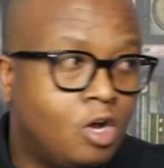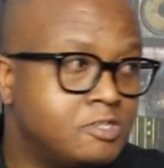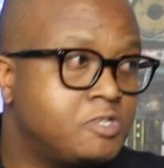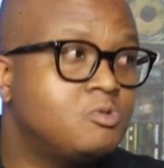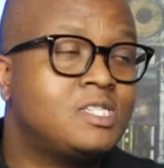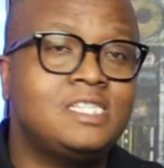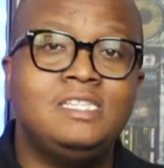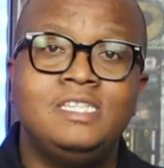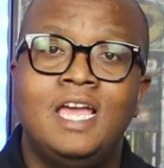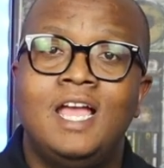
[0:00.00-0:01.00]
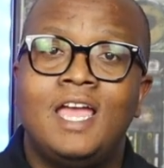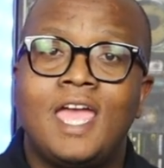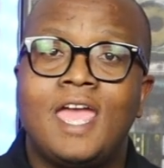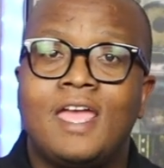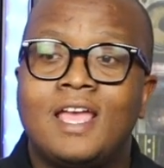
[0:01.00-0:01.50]
because you see
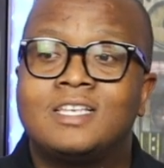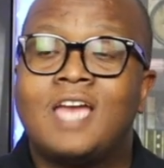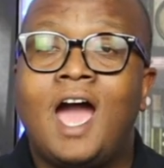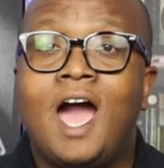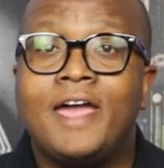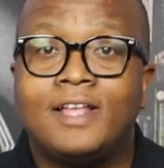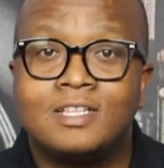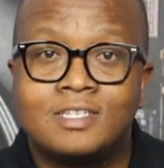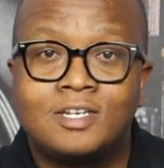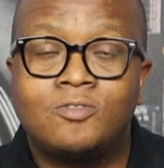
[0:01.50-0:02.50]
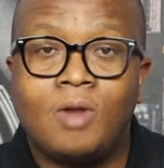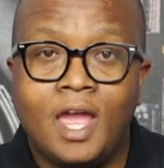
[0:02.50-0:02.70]
a child